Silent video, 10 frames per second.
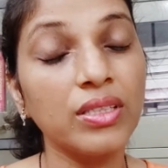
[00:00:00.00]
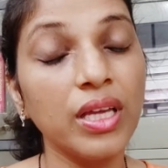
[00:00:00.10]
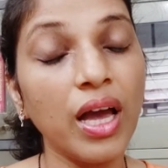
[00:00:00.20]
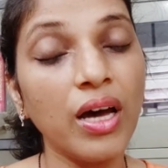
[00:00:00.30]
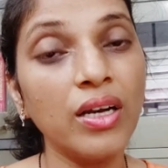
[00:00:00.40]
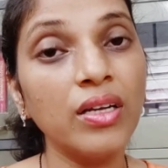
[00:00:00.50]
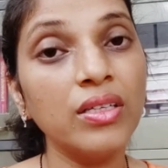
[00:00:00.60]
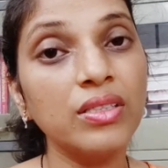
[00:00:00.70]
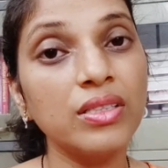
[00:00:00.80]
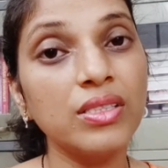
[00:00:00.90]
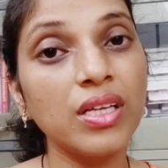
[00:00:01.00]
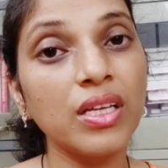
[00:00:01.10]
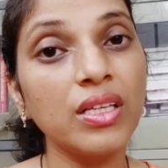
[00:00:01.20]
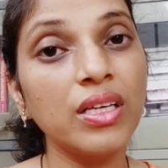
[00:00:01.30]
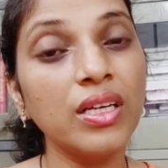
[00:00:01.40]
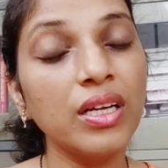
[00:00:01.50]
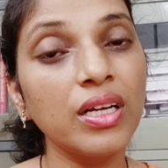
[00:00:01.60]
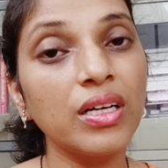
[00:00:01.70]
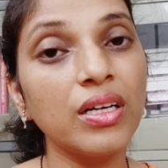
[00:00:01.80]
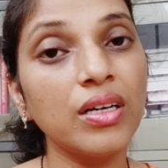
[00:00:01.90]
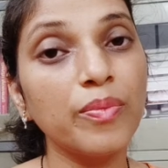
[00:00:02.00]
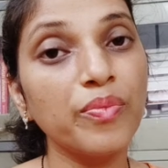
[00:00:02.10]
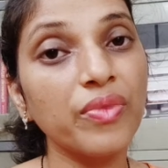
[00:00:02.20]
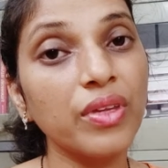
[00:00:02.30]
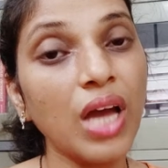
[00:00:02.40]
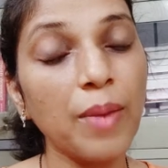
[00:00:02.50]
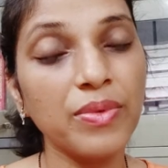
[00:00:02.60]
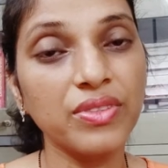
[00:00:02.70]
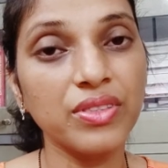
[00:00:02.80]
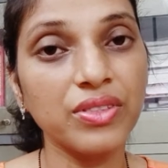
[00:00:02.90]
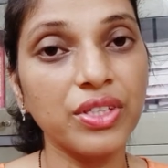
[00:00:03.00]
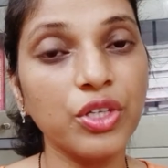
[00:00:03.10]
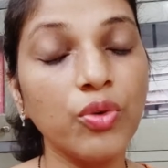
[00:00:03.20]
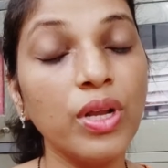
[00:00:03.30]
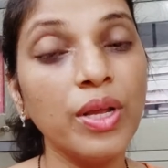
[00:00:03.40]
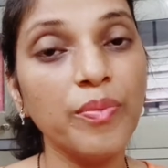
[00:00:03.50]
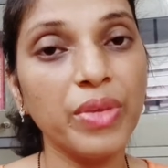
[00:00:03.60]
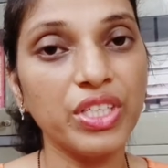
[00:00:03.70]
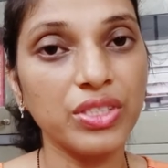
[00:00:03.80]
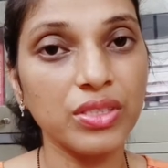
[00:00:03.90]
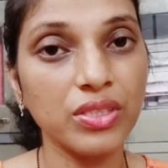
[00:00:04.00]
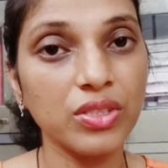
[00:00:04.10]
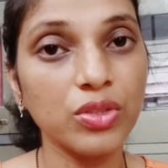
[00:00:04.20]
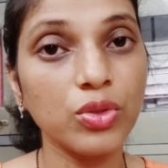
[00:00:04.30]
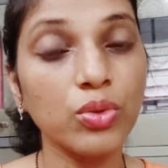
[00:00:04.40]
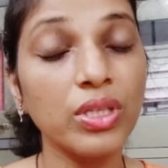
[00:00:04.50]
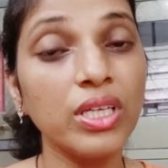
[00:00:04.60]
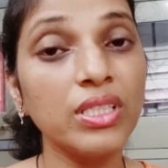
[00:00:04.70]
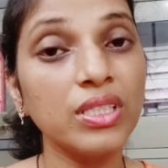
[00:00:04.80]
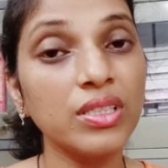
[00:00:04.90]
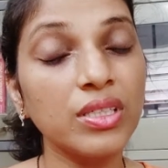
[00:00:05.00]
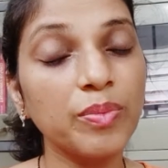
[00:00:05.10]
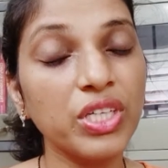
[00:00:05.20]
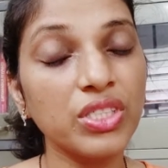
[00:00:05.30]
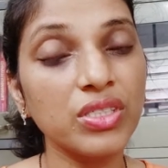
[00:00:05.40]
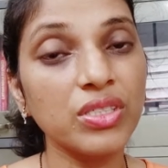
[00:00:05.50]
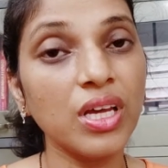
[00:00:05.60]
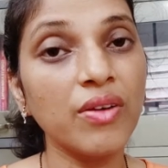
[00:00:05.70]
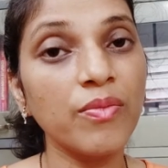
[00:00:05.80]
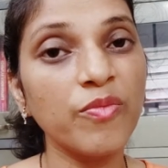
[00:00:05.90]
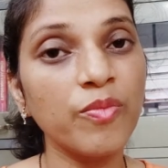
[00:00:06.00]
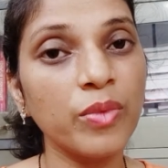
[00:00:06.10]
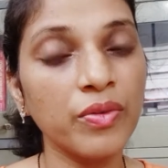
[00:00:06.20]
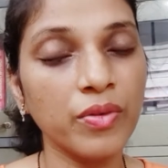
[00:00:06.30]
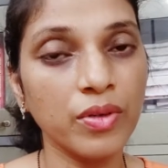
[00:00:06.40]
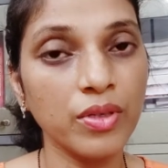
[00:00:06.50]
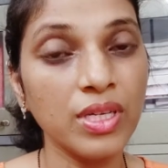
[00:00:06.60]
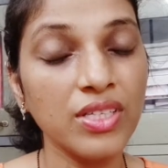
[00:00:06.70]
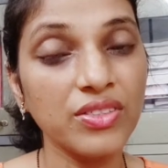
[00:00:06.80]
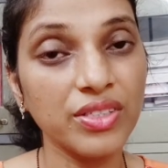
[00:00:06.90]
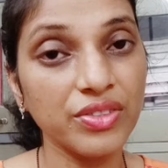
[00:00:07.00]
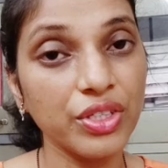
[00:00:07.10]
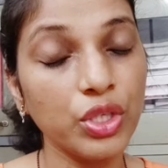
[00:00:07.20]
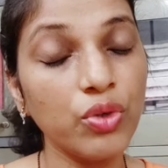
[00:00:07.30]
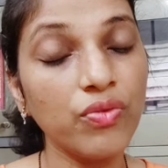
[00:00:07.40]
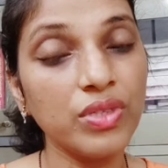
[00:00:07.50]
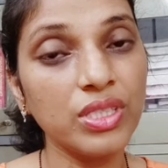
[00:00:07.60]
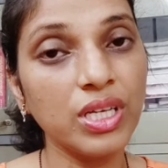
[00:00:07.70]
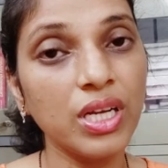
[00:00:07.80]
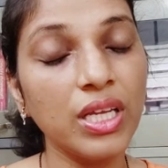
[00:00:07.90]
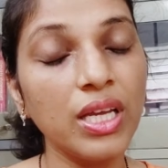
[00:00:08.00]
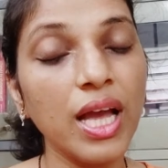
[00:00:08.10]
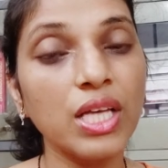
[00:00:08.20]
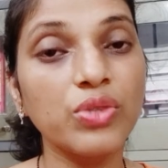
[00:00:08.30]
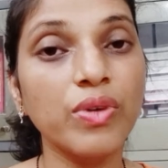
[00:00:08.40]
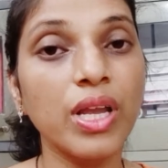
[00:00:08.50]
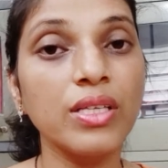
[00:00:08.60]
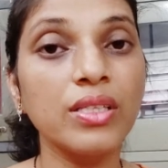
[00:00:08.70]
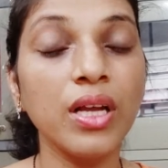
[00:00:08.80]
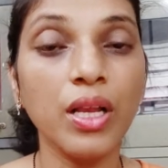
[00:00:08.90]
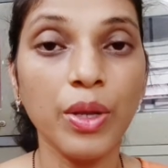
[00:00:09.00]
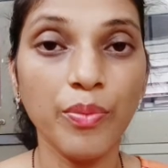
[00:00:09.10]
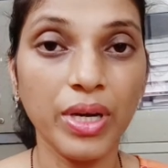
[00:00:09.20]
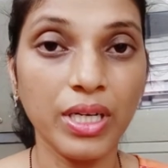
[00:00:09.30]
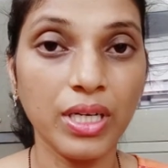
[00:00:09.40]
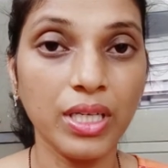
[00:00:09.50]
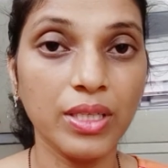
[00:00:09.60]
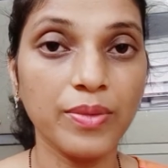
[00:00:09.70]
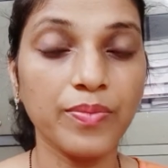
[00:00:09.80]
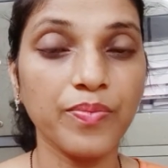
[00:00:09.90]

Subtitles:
These are the hypersensitive patients. So these patients are sensitive physically as well as mentally.